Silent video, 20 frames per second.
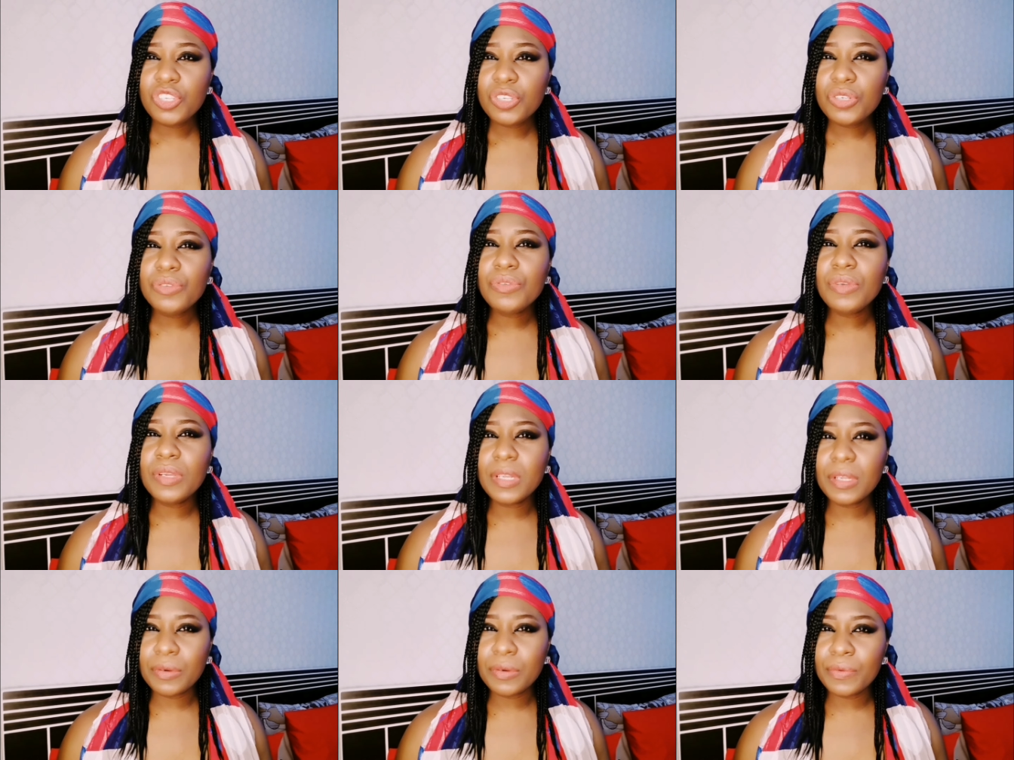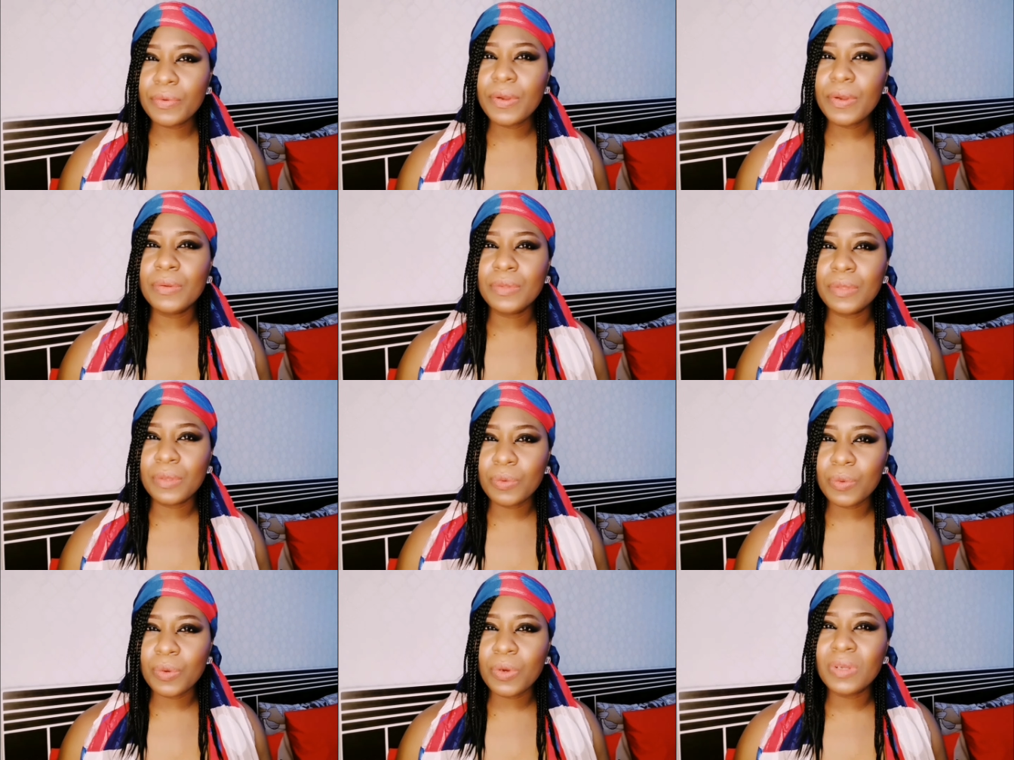Children
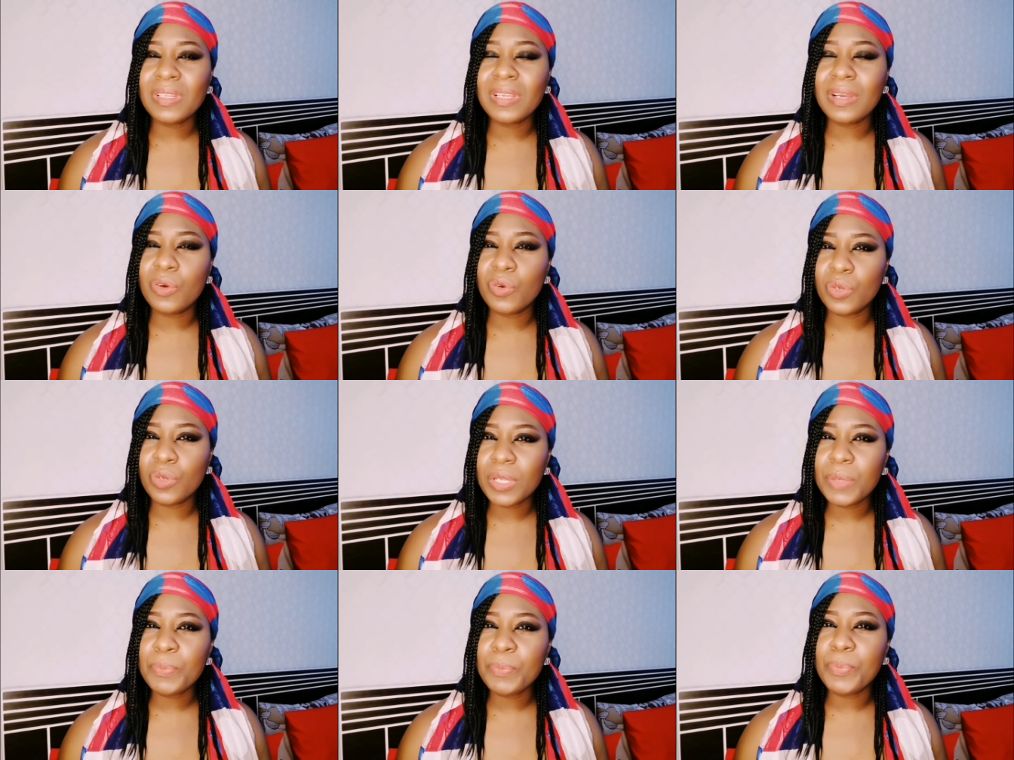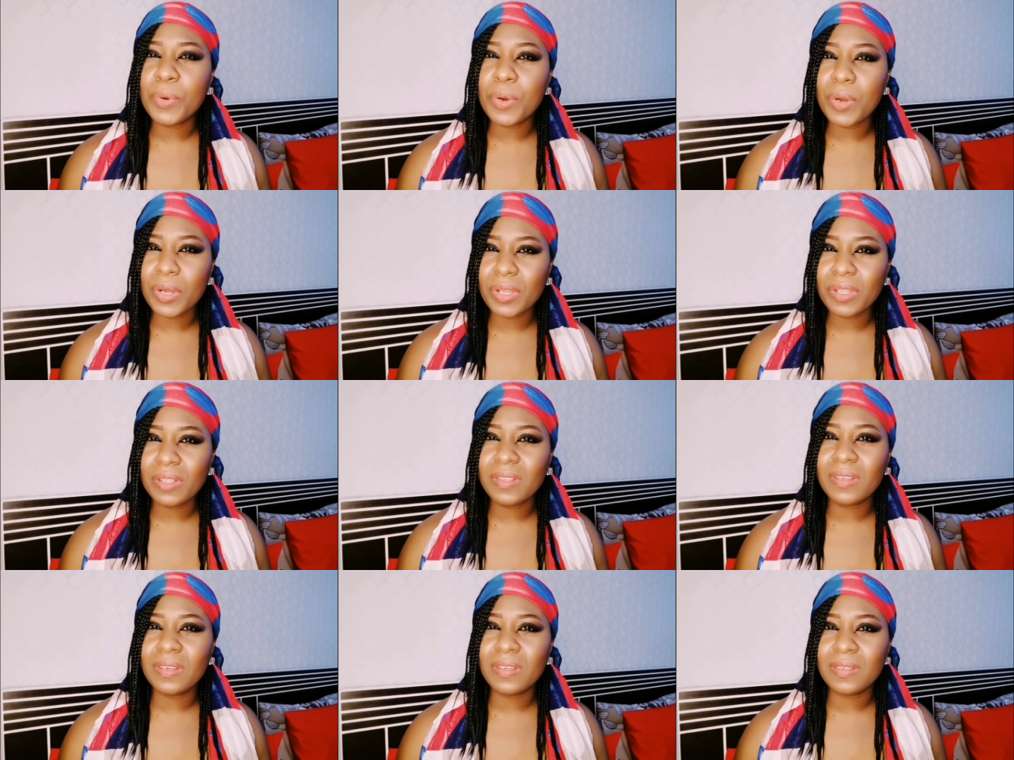around the world are only
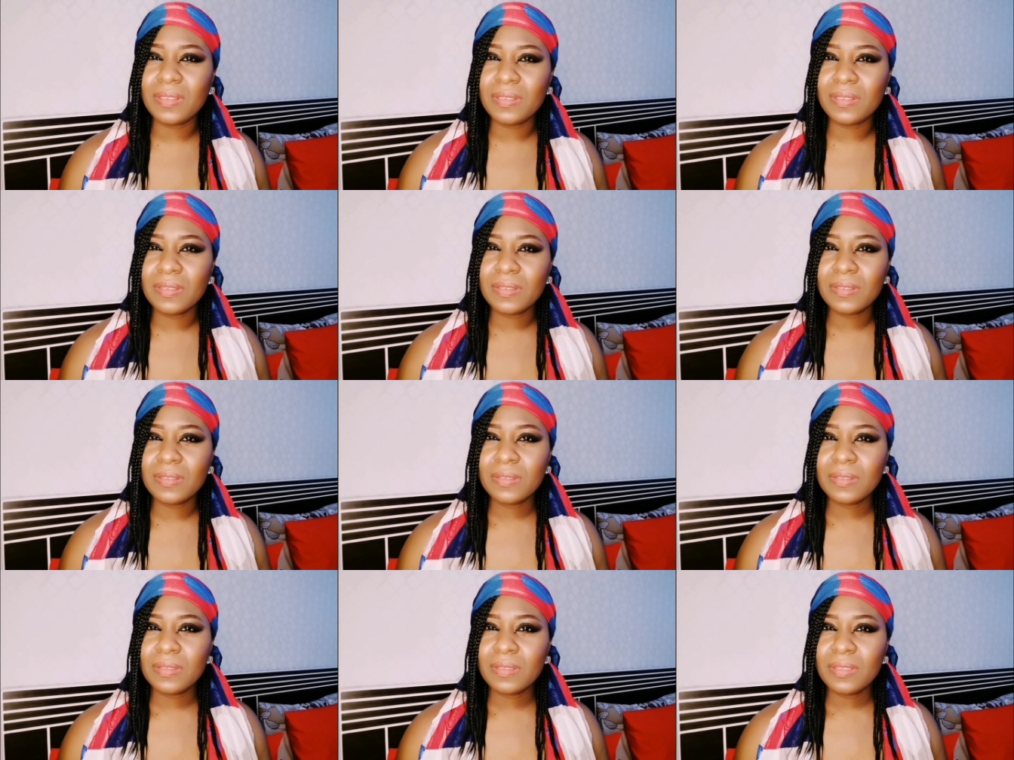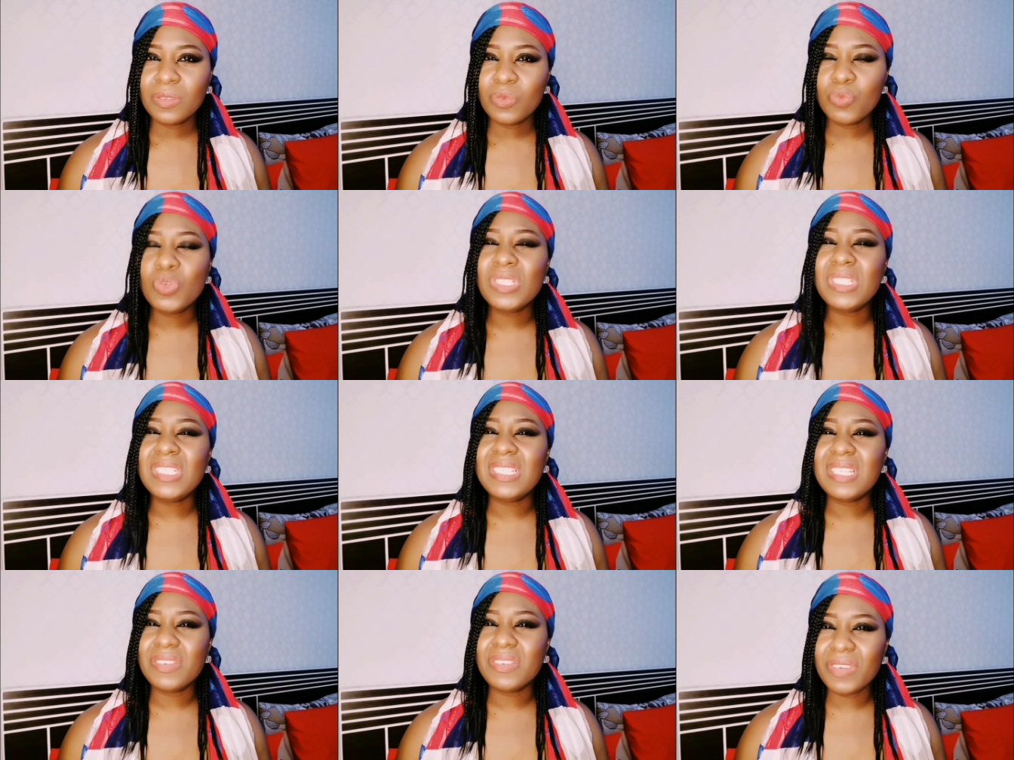bothered
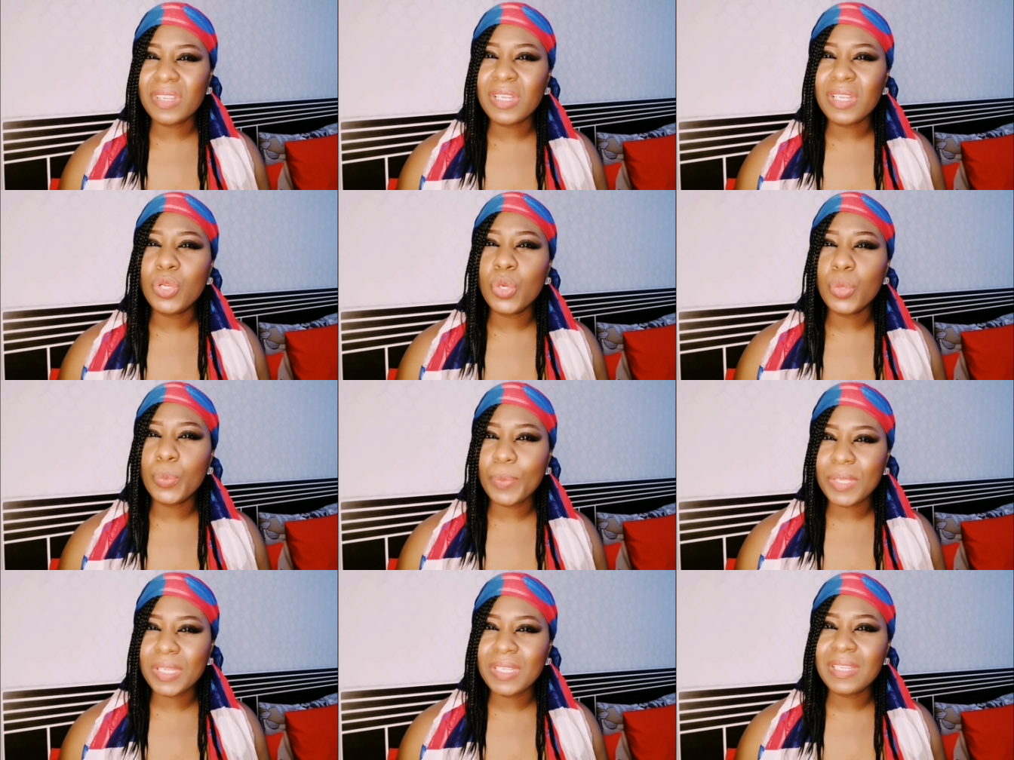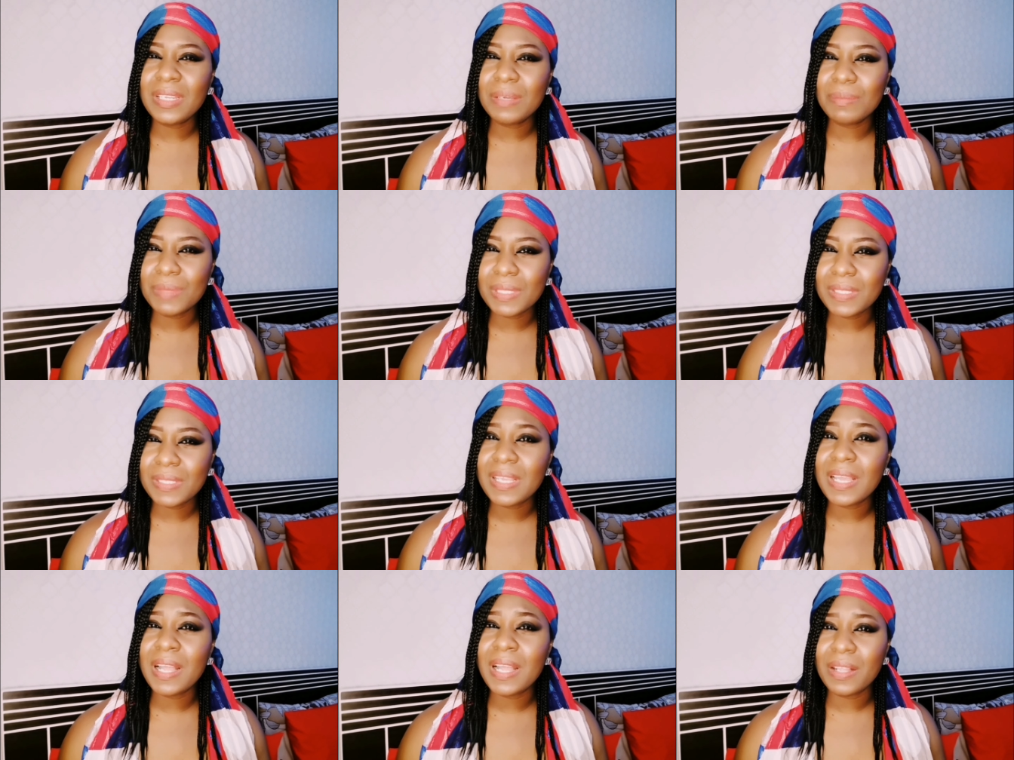with developing
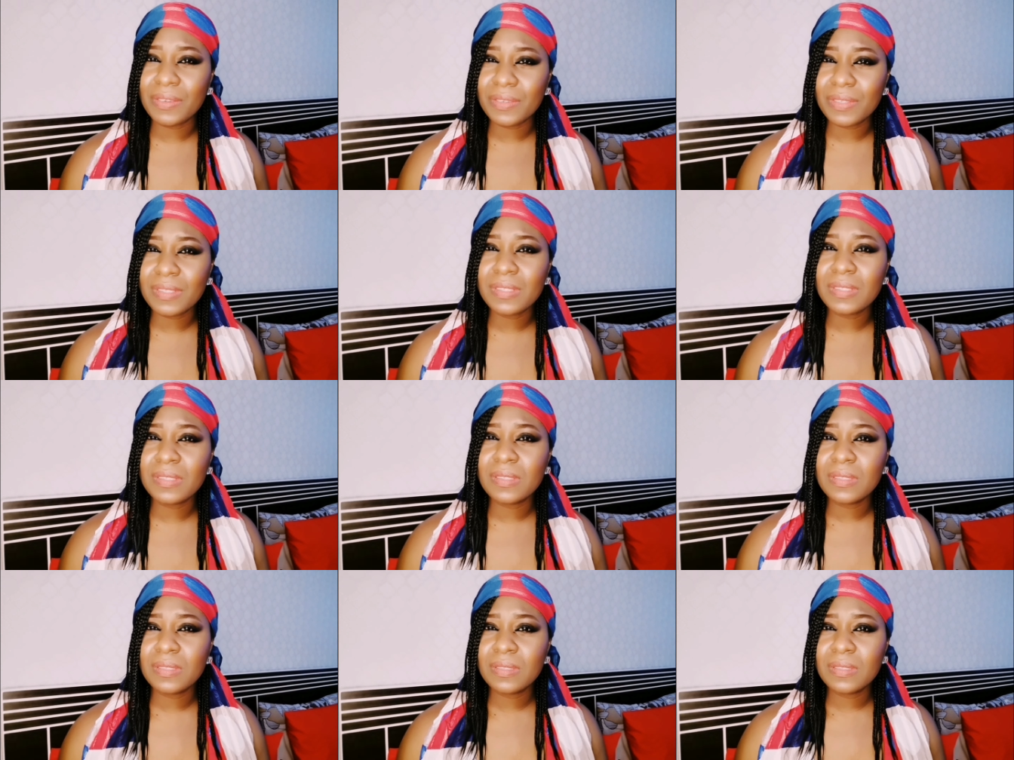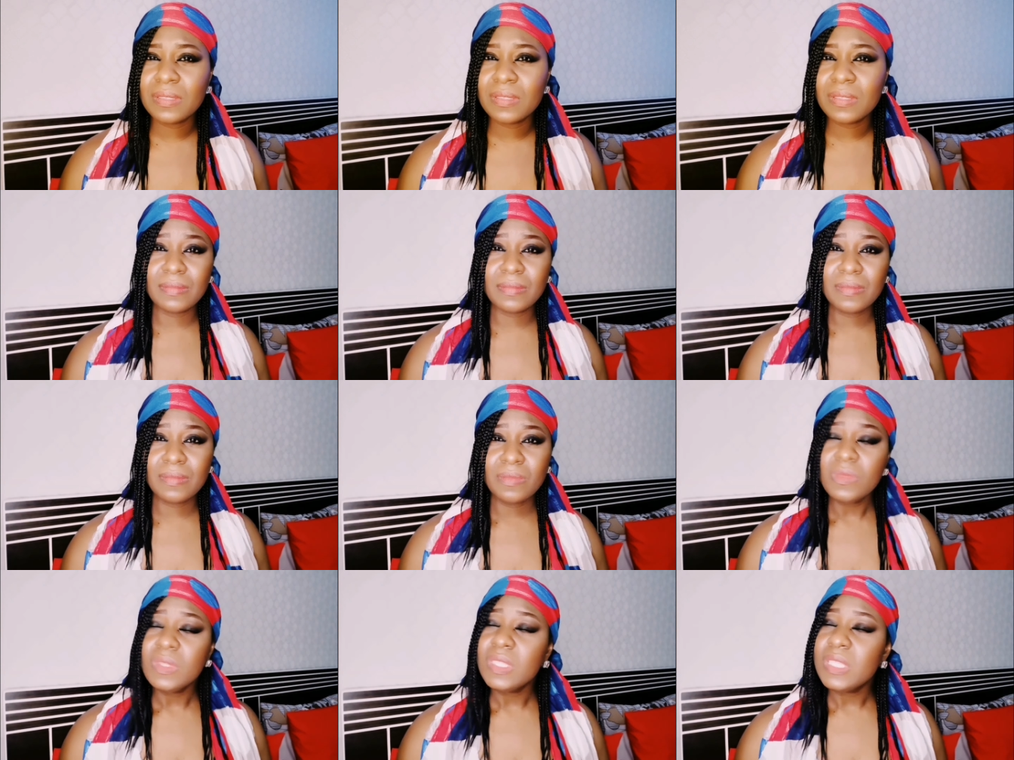themselves.
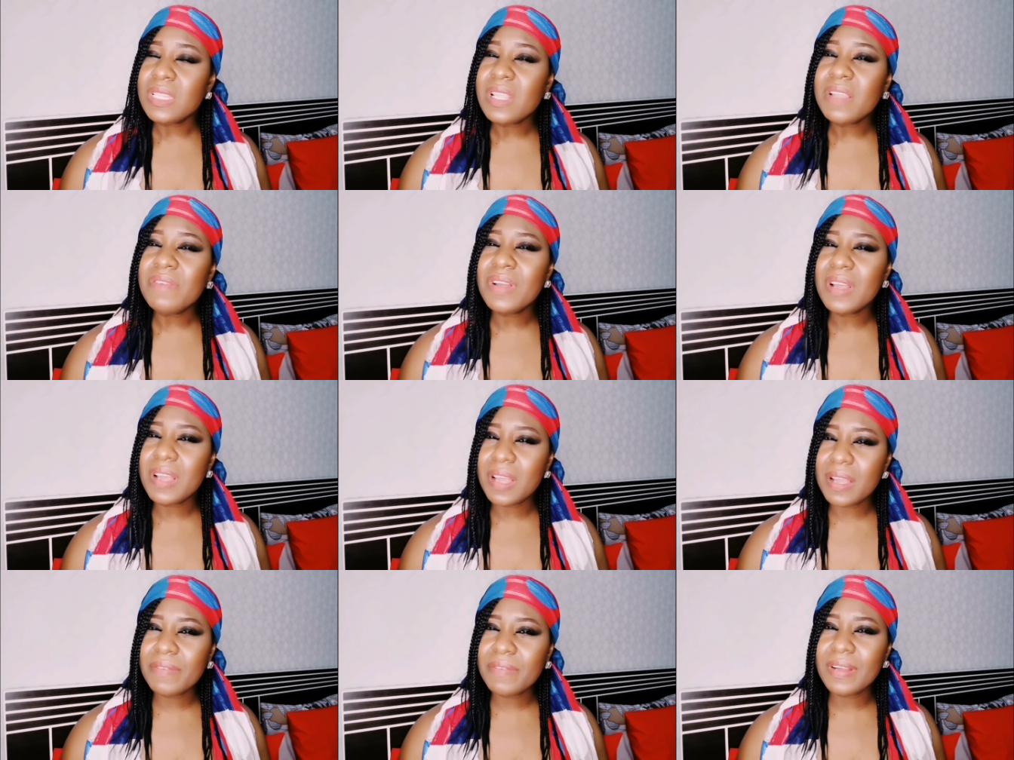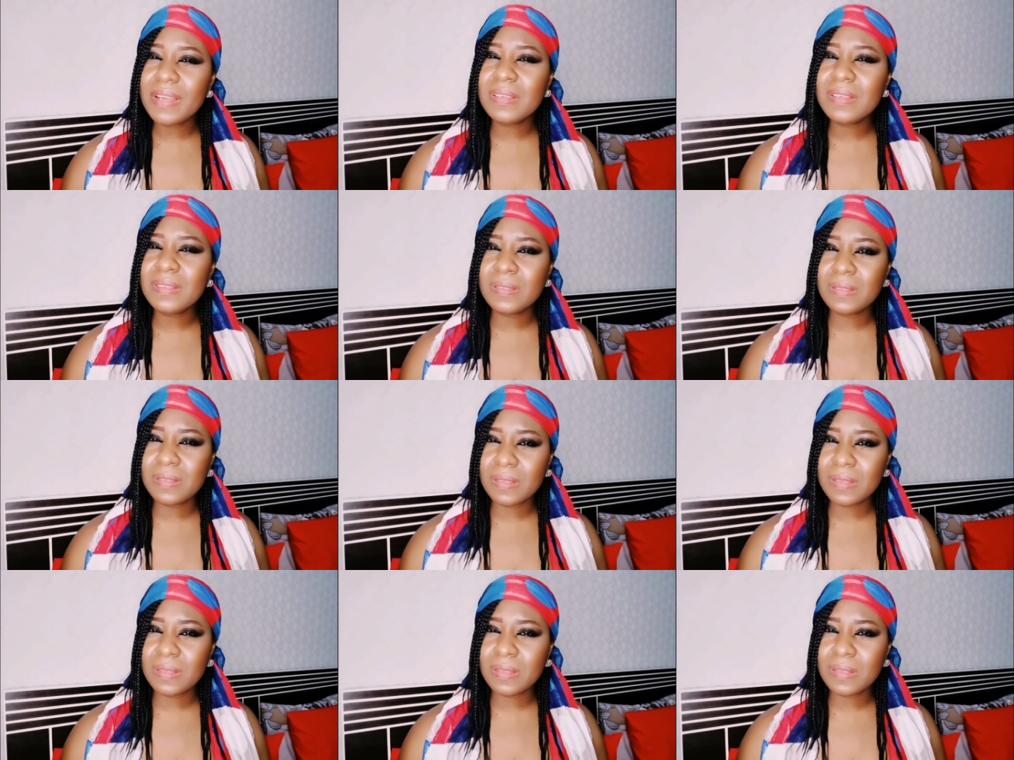Never have I